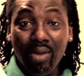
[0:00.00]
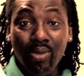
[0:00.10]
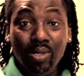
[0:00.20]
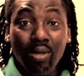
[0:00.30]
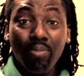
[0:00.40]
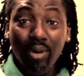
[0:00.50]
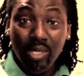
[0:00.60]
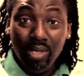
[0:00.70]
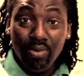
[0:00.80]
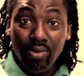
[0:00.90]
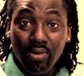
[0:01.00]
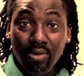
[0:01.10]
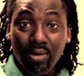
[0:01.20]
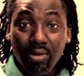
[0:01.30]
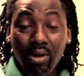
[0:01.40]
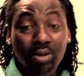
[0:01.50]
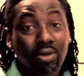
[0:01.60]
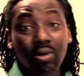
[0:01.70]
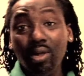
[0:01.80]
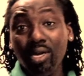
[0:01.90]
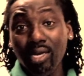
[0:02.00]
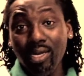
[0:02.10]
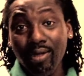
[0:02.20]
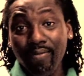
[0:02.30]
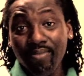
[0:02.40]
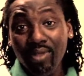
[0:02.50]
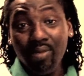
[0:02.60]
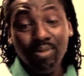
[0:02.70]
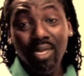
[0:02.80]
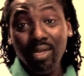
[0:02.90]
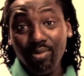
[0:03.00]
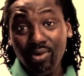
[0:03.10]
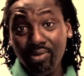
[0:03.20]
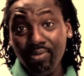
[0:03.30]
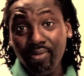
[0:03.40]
It was not possible or no longer obtainable